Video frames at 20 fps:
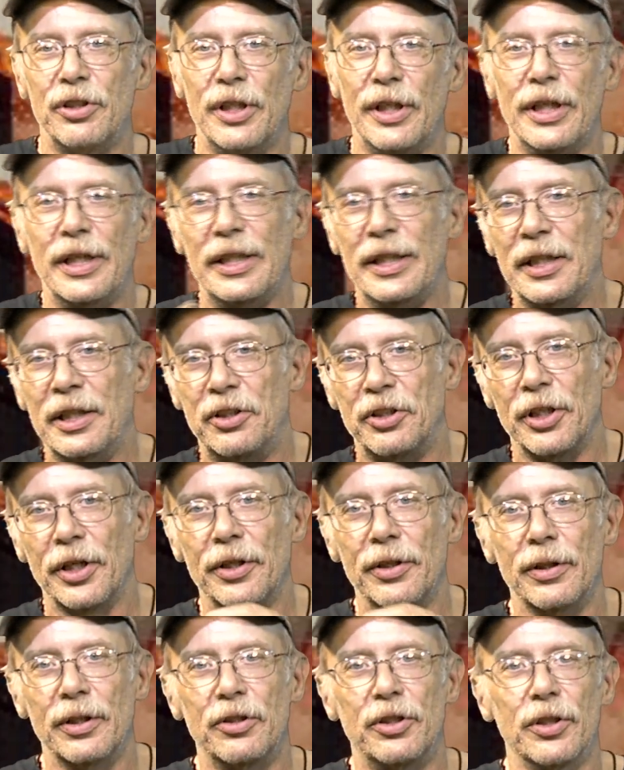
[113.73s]
and then they eat each
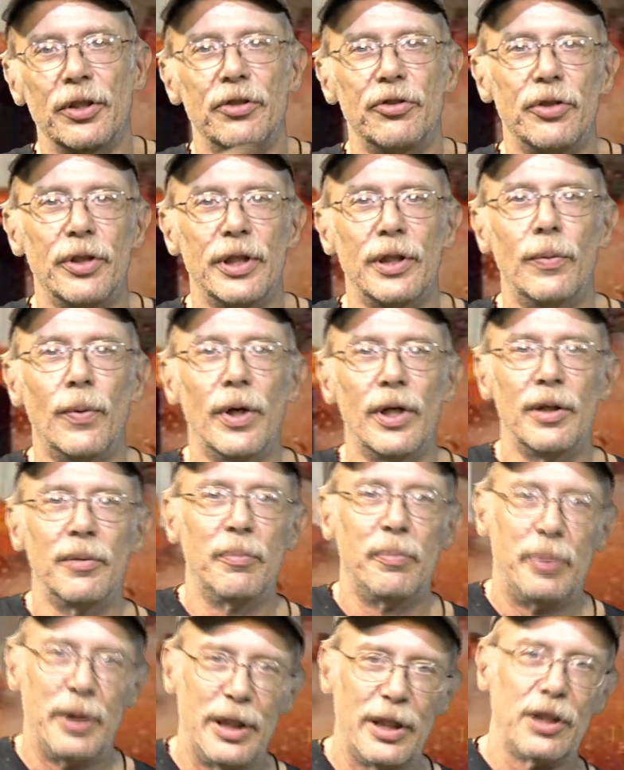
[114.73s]
other until there's only one
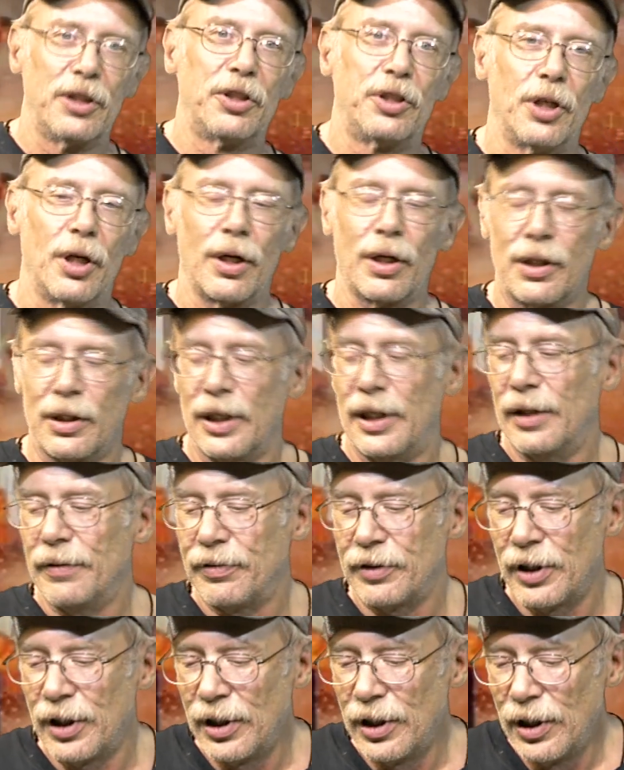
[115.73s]
big shark
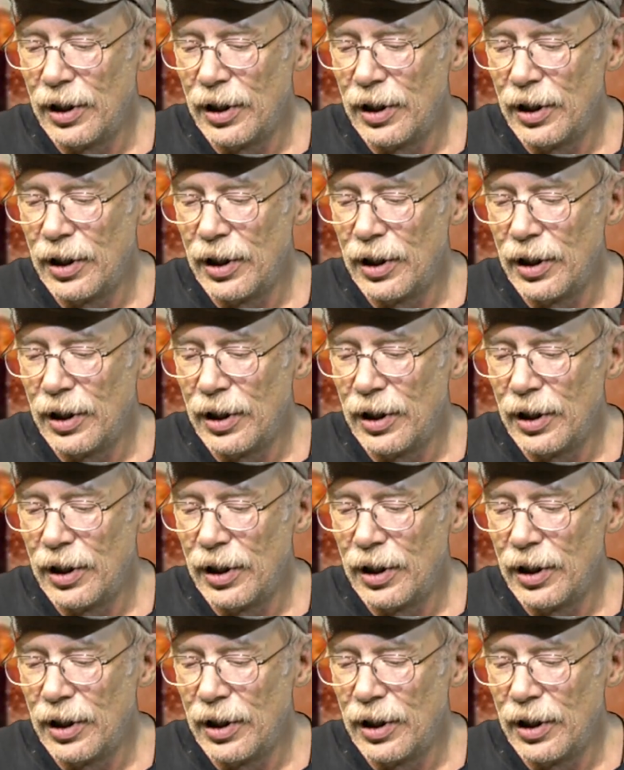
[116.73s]
left.